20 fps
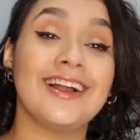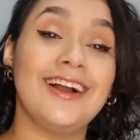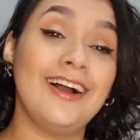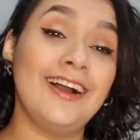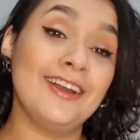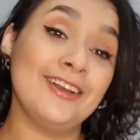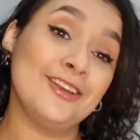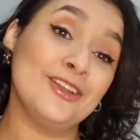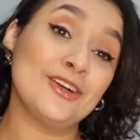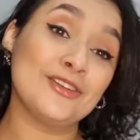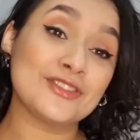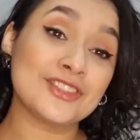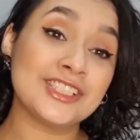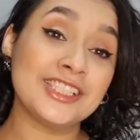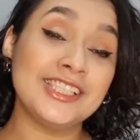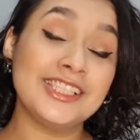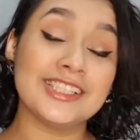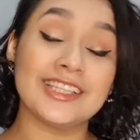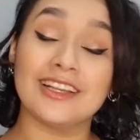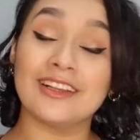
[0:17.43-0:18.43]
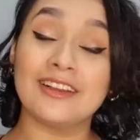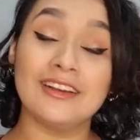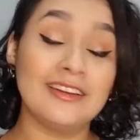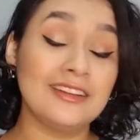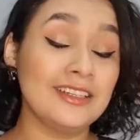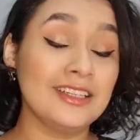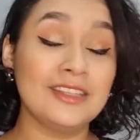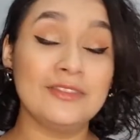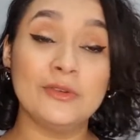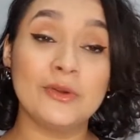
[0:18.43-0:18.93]
I love cheese, I
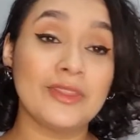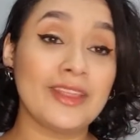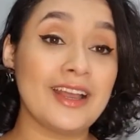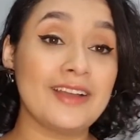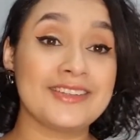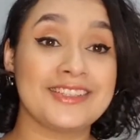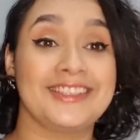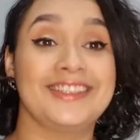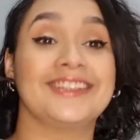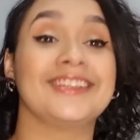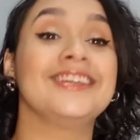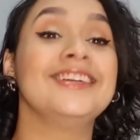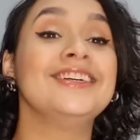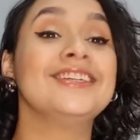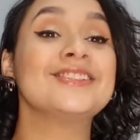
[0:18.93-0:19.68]
can't live without it.